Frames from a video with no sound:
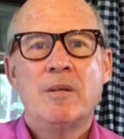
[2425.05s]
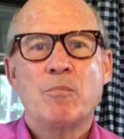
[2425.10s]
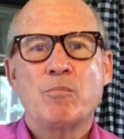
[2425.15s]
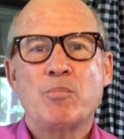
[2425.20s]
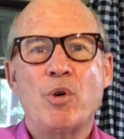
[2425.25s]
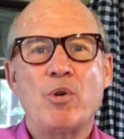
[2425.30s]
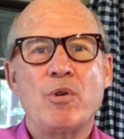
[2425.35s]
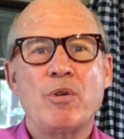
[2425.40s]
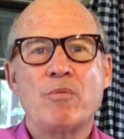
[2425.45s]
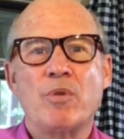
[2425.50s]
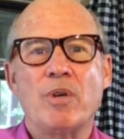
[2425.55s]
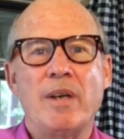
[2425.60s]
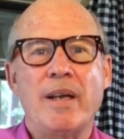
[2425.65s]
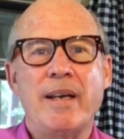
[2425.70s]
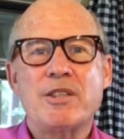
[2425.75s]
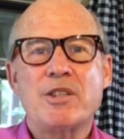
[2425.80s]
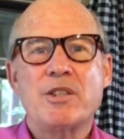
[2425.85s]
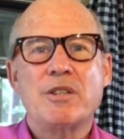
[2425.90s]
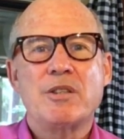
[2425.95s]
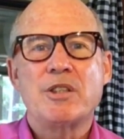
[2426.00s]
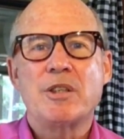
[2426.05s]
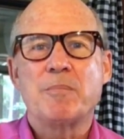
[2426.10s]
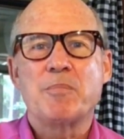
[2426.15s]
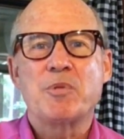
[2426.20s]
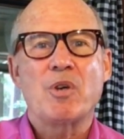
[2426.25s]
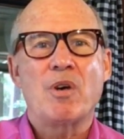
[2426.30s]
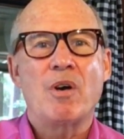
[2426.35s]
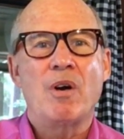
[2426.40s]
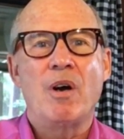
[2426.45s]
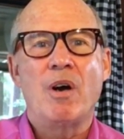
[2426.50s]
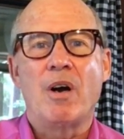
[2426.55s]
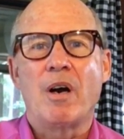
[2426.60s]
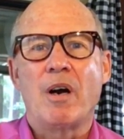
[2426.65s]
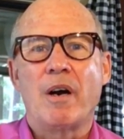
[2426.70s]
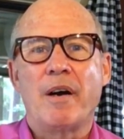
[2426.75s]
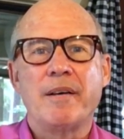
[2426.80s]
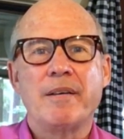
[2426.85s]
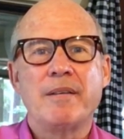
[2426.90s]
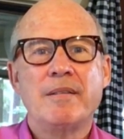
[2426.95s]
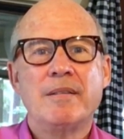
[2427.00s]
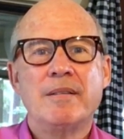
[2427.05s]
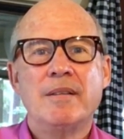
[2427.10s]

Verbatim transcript: Broken relationships are hard.